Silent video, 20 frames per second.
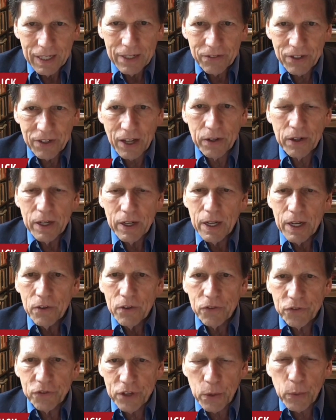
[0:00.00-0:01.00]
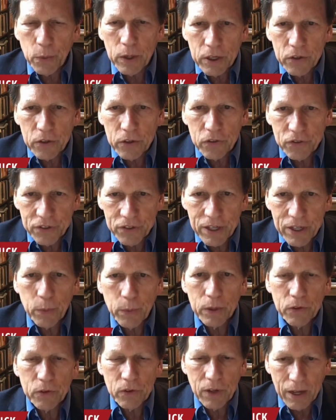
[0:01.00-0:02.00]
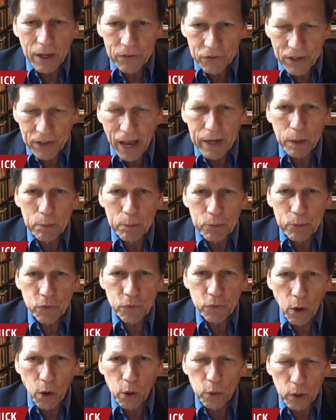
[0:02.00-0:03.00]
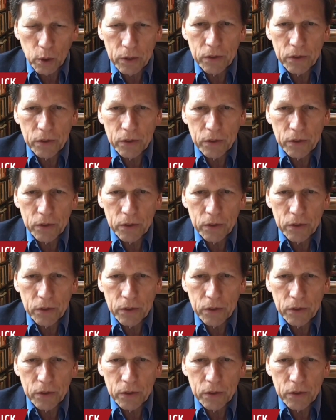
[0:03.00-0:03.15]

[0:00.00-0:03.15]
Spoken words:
said, see what Saddam's role